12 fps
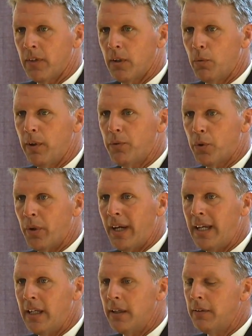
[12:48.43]
We've
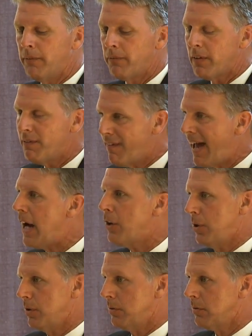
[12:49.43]
created
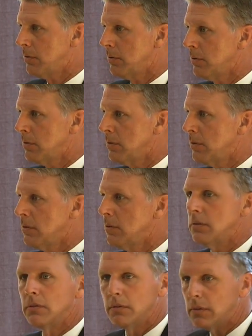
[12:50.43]
value
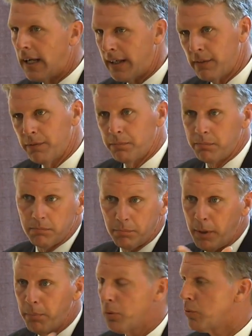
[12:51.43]
out of
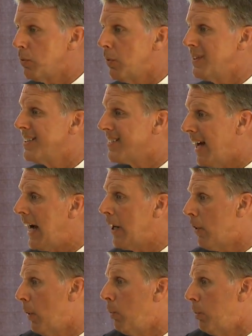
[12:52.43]
people's
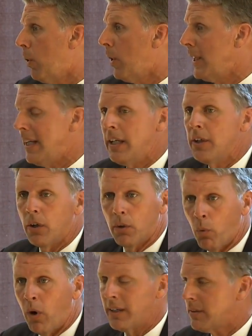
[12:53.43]
desire or need or
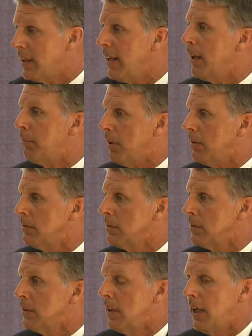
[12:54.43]
want to gamble.
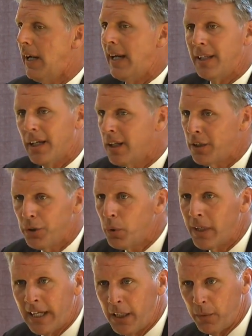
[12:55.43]
And they're going to do
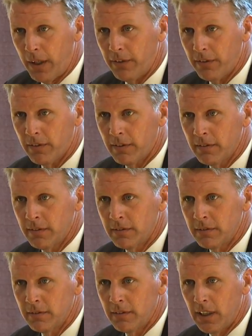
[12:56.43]
it anyways.
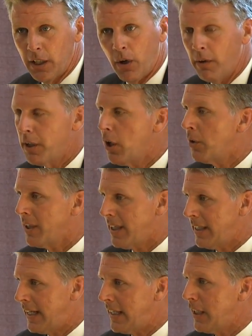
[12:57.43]
They're already going to
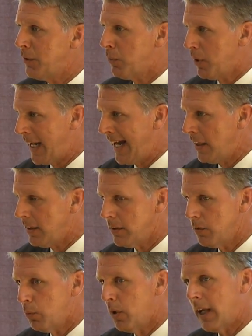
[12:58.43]
Connecticut and Rhode Island.
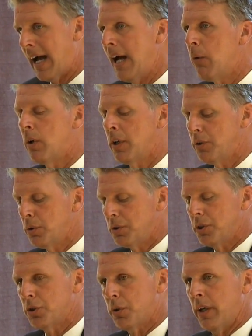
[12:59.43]
What I want to do is
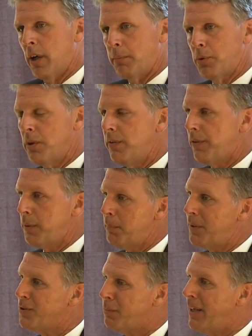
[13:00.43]
just create an opportunity for
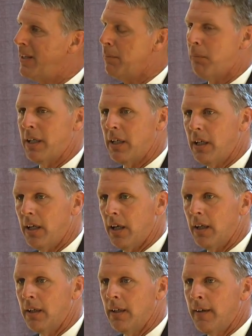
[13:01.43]
to spend their money here.
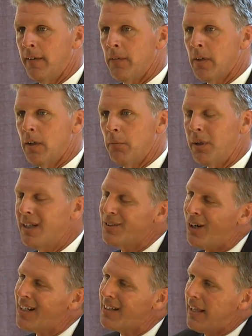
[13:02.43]
Because
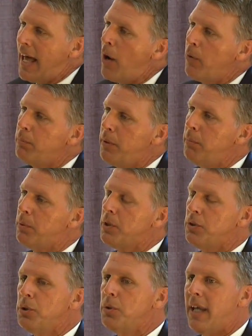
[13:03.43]
not allowing people to
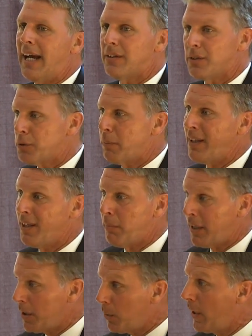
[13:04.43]
do that, to spend their
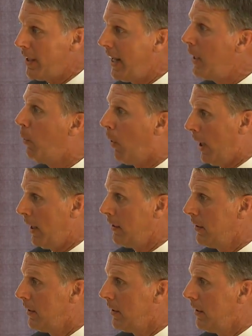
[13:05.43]
money the way they want,
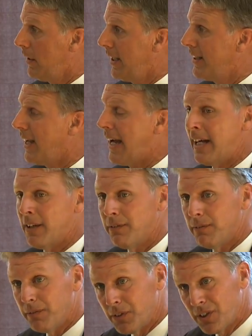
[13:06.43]
in the kind of
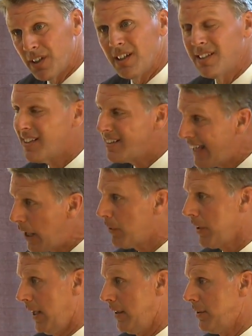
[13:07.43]
facilities that they
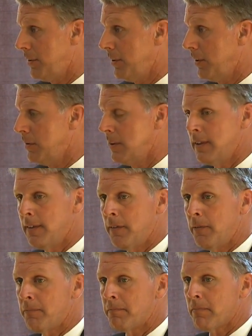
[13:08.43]
would like to do,
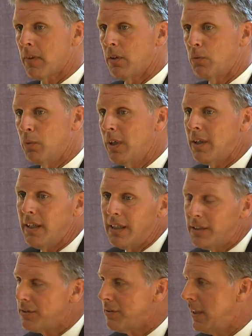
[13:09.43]
really
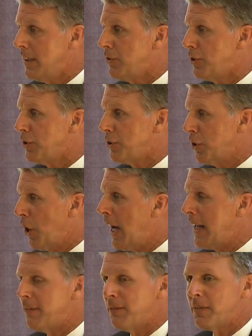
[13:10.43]
is just
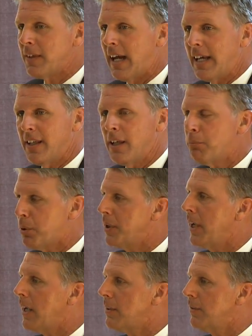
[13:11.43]
not, I think,
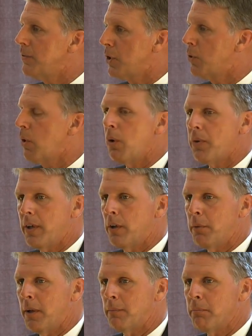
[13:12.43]
productive to growth here
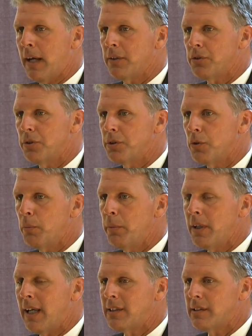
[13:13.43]
in Massachusetts. It would
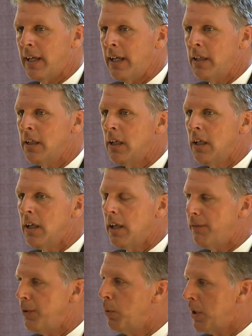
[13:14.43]
be like saying,
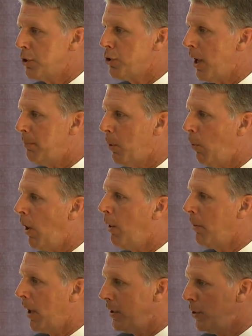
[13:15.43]
if you want to shop at
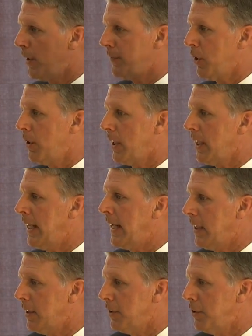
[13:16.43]
Walmart, you have to go to
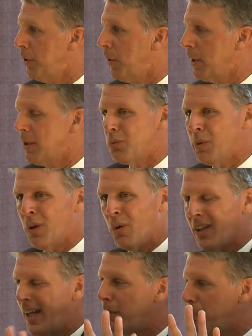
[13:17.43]
Connecticut to do it, because we
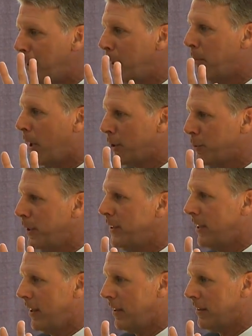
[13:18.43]
don't like big box
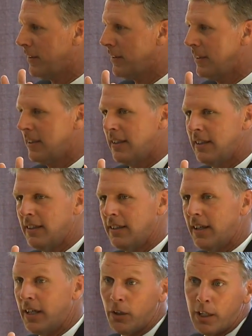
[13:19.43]
retailers.
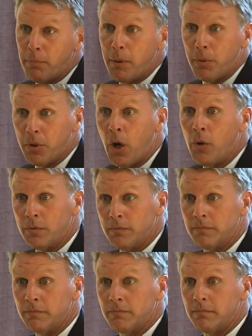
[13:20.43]
And a lot of people don't.
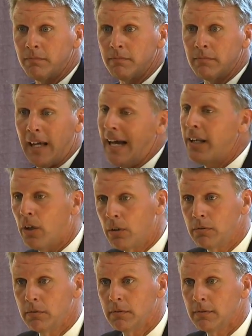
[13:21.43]
I
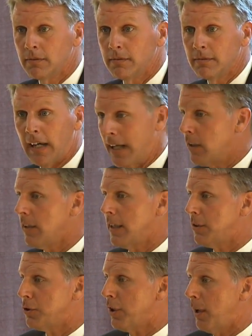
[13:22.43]
don't. I don't like
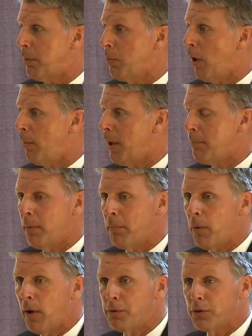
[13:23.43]
to shop at Walmart, but my
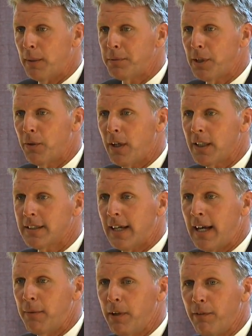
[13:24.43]
wife shops there all the
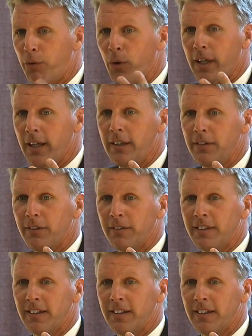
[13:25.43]
time. We have 4 kids.